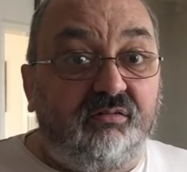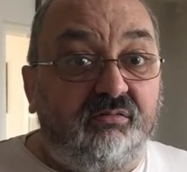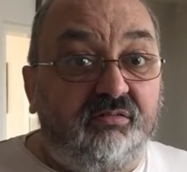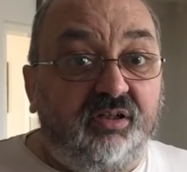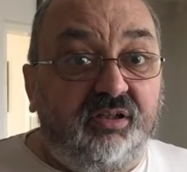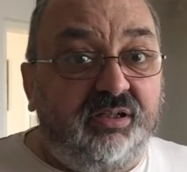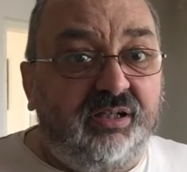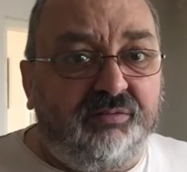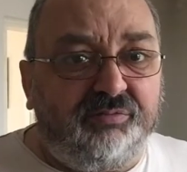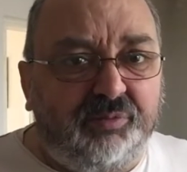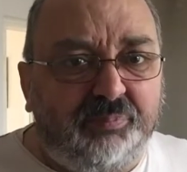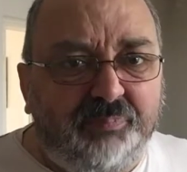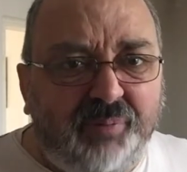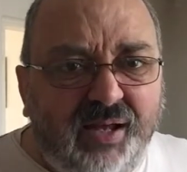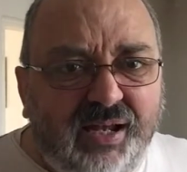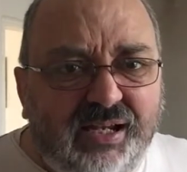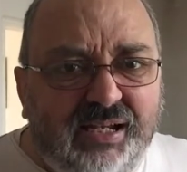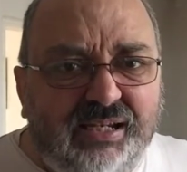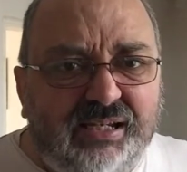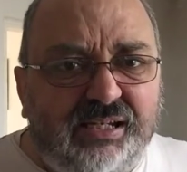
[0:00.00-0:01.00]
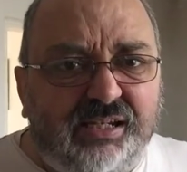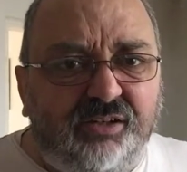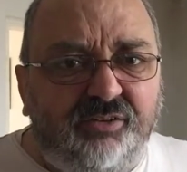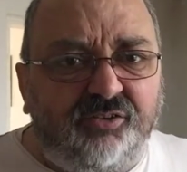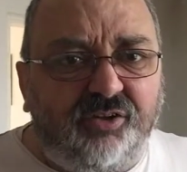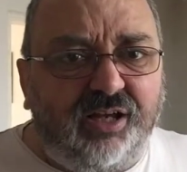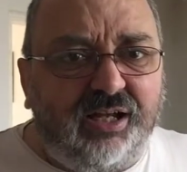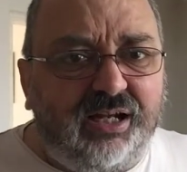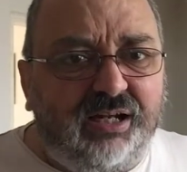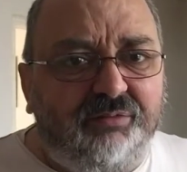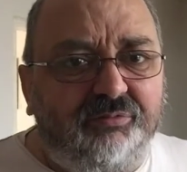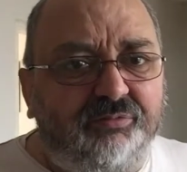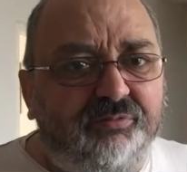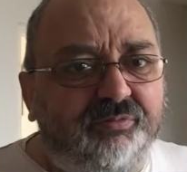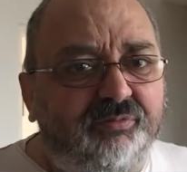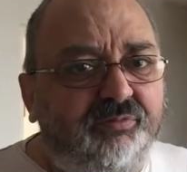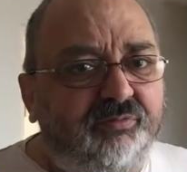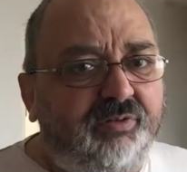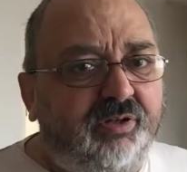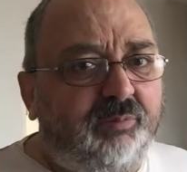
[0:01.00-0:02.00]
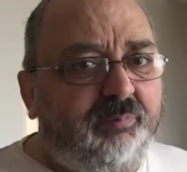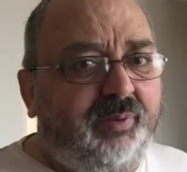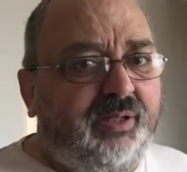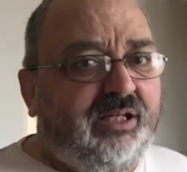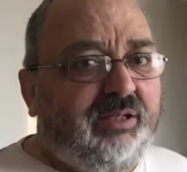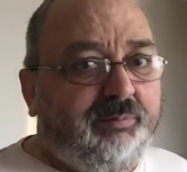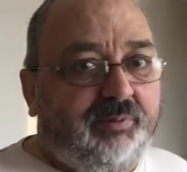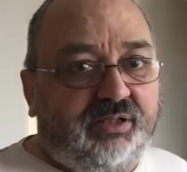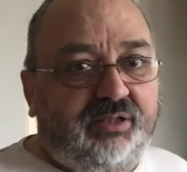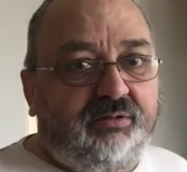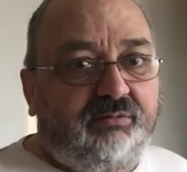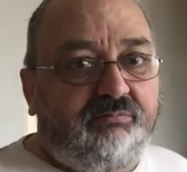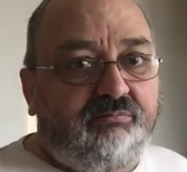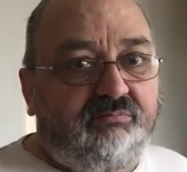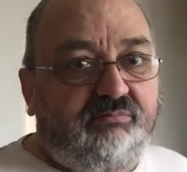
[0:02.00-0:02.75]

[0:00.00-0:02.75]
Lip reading: Didn't have to pay to have a baby.